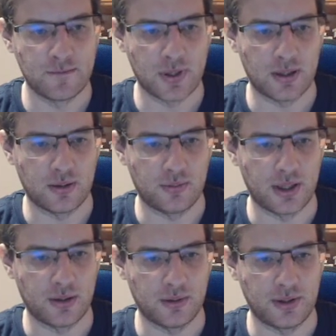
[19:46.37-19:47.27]
you know, we are
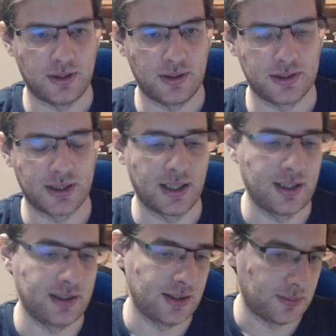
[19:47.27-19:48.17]
not really risking
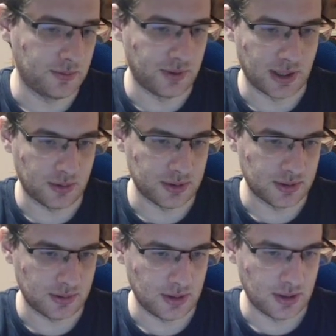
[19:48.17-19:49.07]
anything. I mean, we can
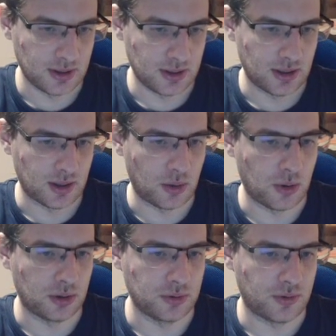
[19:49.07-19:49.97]
also
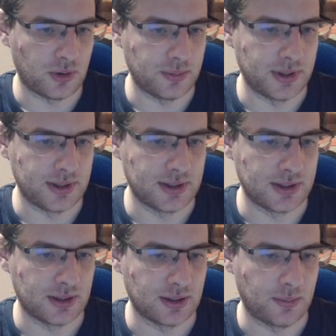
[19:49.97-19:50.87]
go out from this
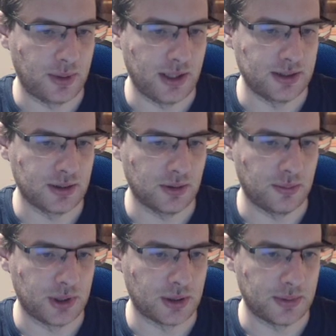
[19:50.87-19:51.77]
pin, so the
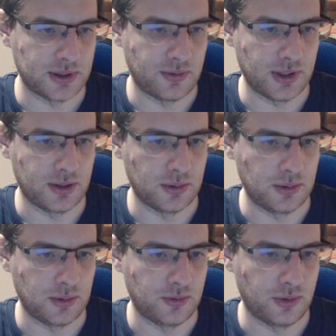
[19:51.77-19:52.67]
bishop is free
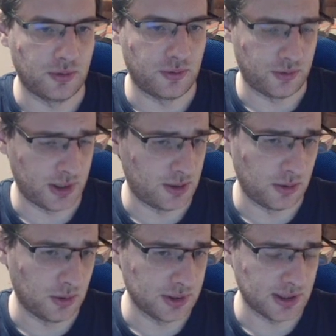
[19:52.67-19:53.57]
to
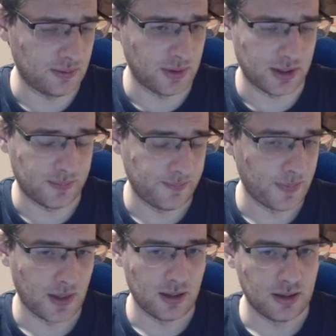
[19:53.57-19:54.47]
go somewhere.
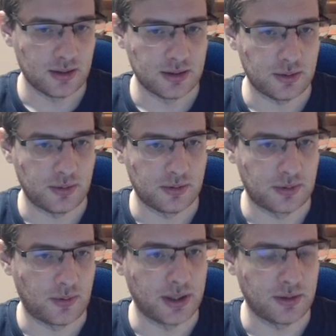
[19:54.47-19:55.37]
So
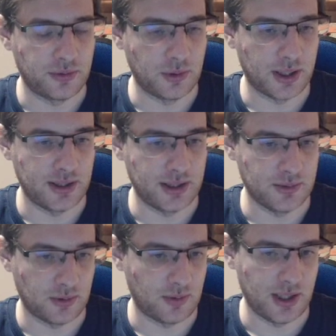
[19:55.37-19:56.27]
quite a few ideas
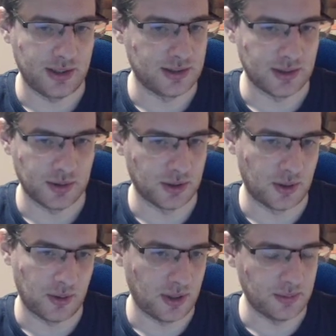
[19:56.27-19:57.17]
for white. It's not a
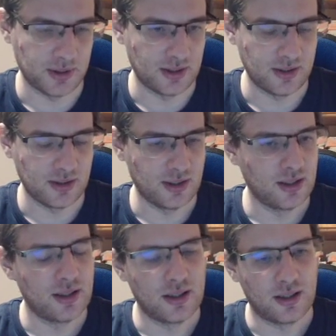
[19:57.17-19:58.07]
draw, I mean,
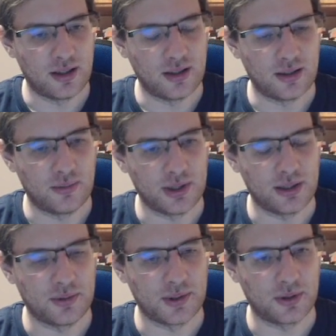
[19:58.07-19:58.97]

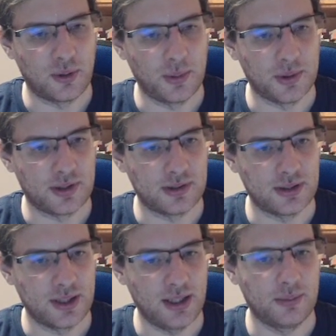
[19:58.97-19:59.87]
whatever the computer is
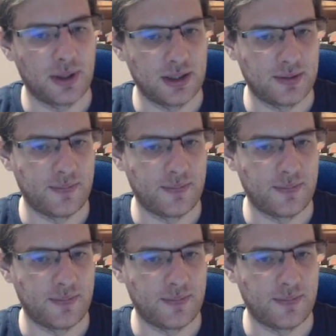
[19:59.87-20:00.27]
saying, but